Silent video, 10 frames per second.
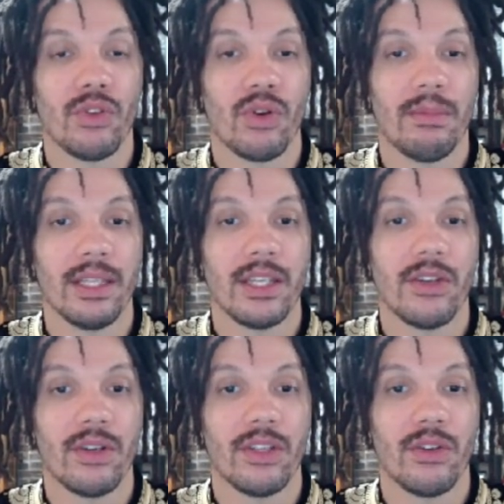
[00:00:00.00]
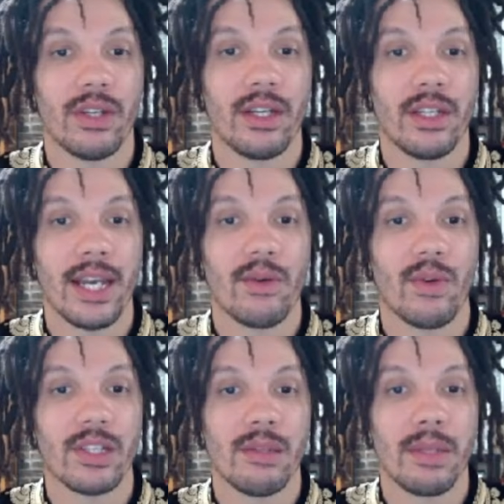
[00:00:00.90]
Normally, your knight
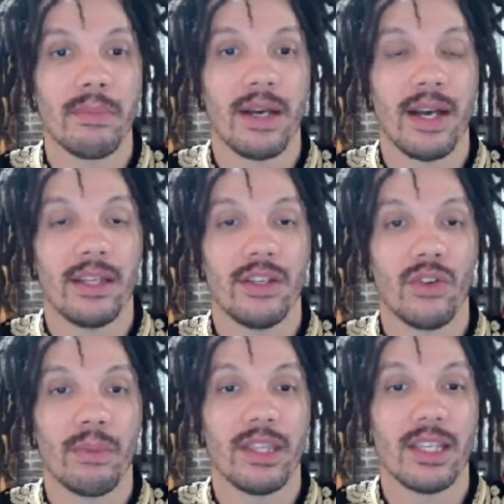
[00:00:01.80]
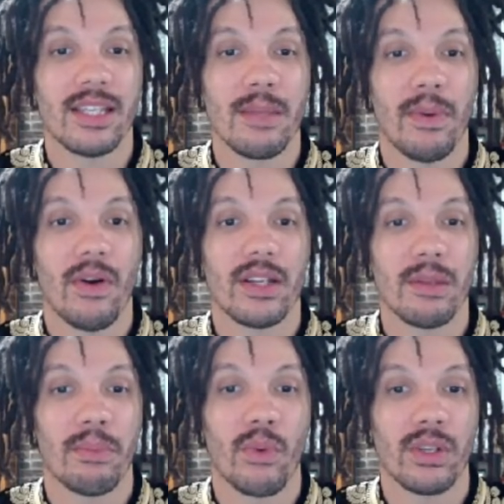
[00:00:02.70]
wants to be behind. Normally, the c pawn
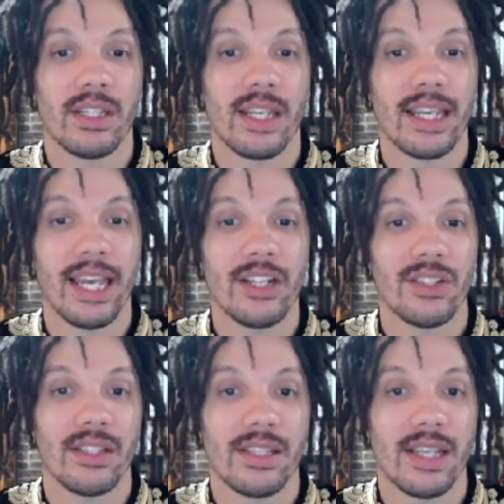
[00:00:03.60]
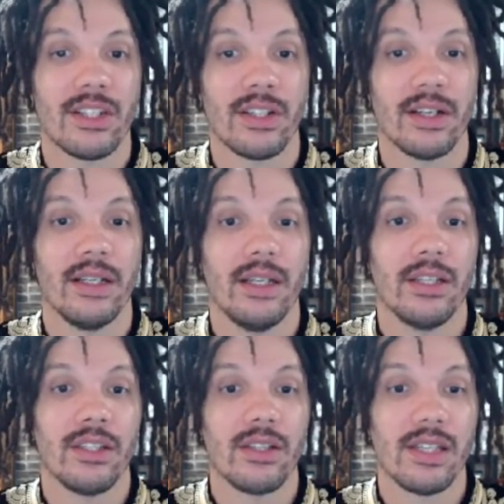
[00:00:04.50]
is important to engage the center.
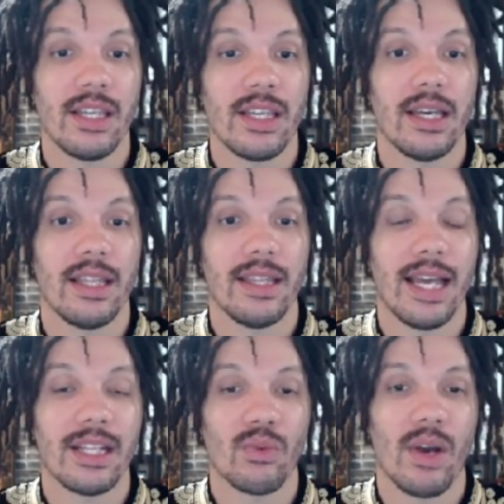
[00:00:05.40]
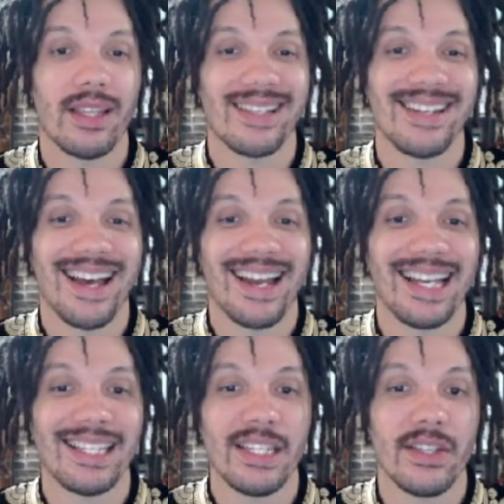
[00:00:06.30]
So you see, that's why this is not
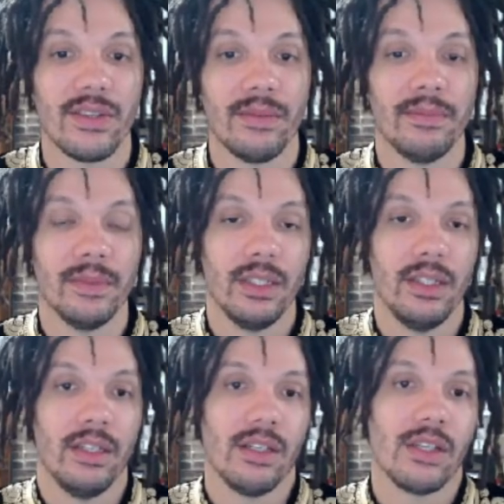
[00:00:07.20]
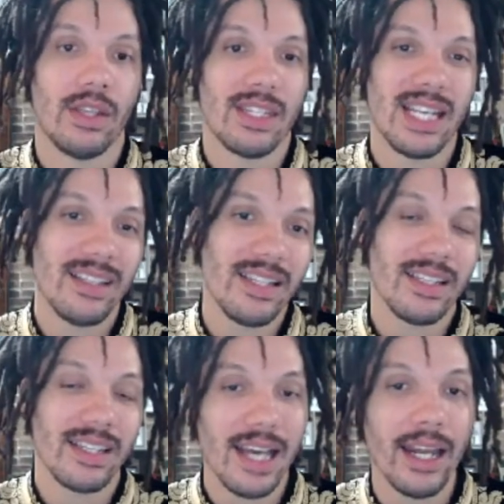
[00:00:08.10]
ideal. So this knight
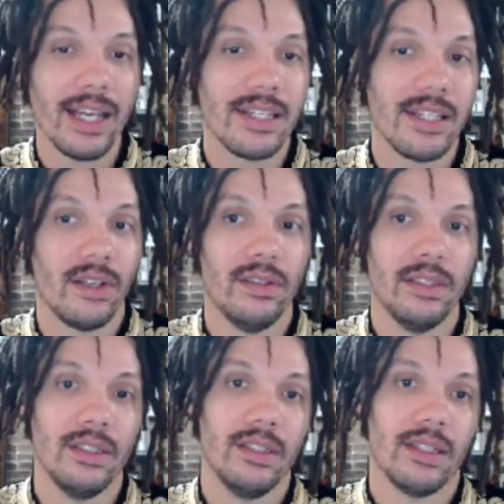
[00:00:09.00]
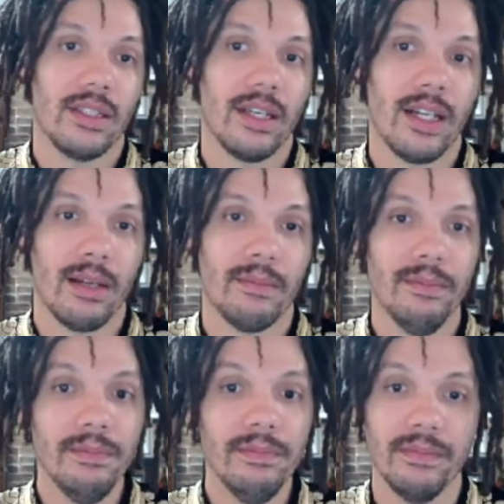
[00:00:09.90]
c6, not ideal. Um,